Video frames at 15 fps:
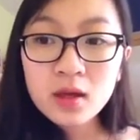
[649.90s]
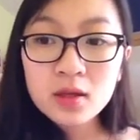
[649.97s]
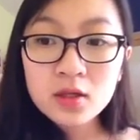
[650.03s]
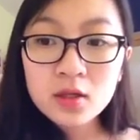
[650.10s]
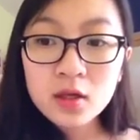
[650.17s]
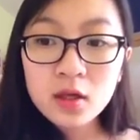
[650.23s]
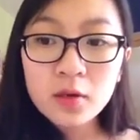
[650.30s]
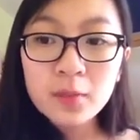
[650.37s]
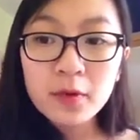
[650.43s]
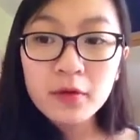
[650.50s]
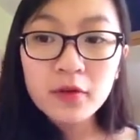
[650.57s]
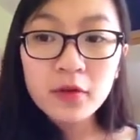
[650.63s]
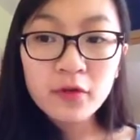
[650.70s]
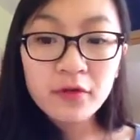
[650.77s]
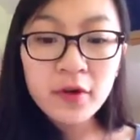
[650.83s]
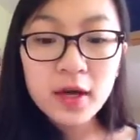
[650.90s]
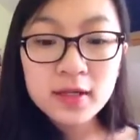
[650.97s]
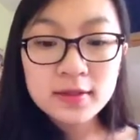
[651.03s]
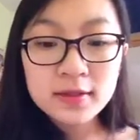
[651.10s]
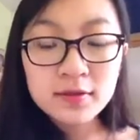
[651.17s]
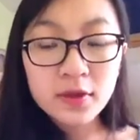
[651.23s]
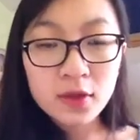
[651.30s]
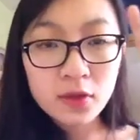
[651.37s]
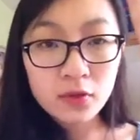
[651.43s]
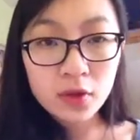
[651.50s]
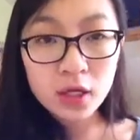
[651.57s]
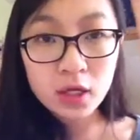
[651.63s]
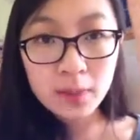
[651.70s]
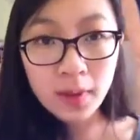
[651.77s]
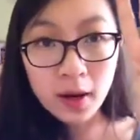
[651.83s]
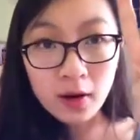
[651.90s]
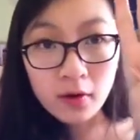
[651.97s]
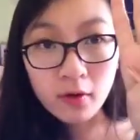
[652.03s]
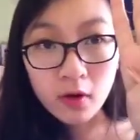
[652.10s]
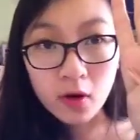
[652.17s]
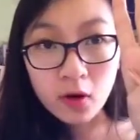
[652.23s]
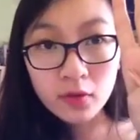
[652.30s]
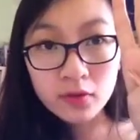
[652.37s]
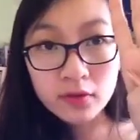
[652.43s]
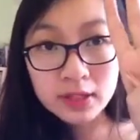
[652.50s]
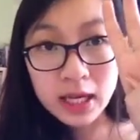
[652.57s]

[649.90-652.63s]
you know, but for the first 3 paragraphs